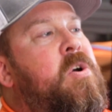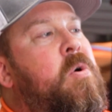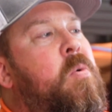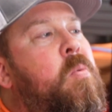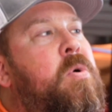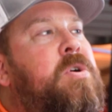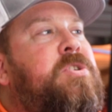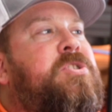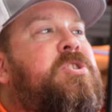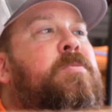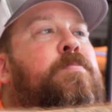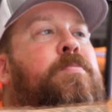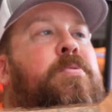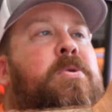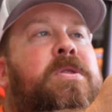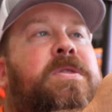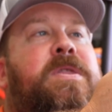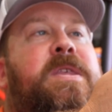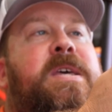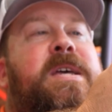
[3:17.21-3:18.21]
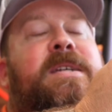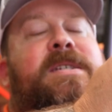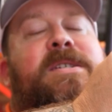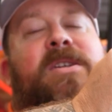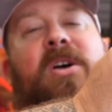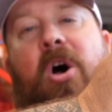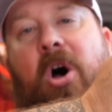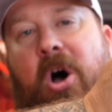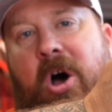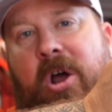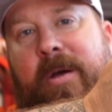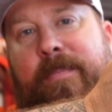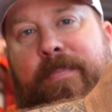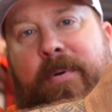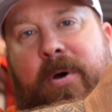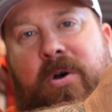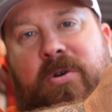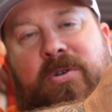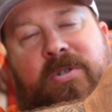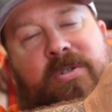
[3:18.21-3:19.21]
Once you put this on a
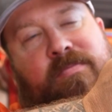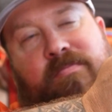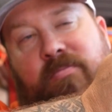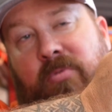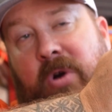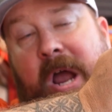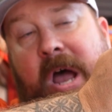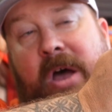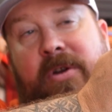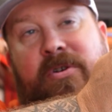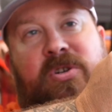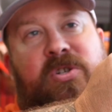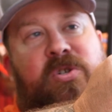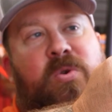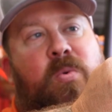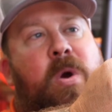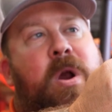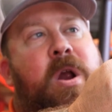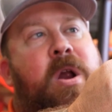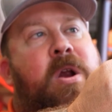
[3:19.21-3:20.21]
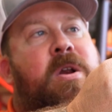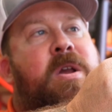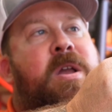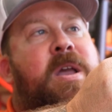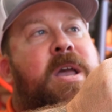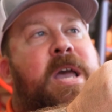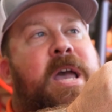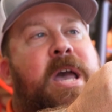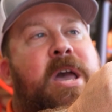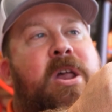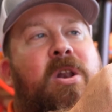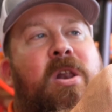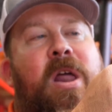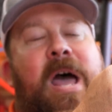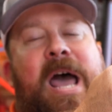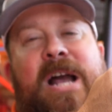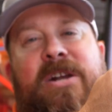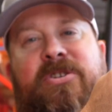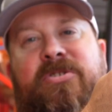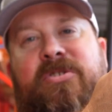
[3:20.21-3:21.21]
post, round or square, it'll
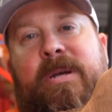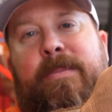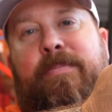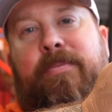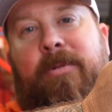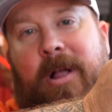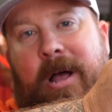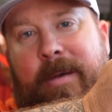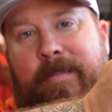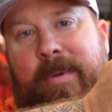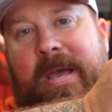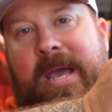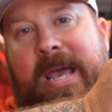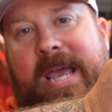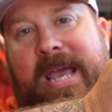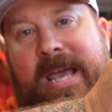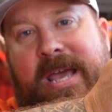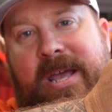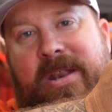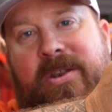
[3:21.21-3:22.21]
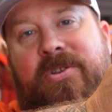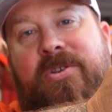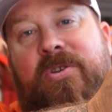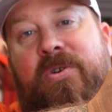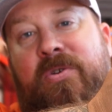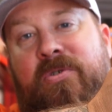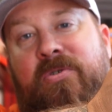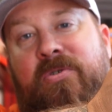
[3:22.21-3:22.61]
actually plumb it in 2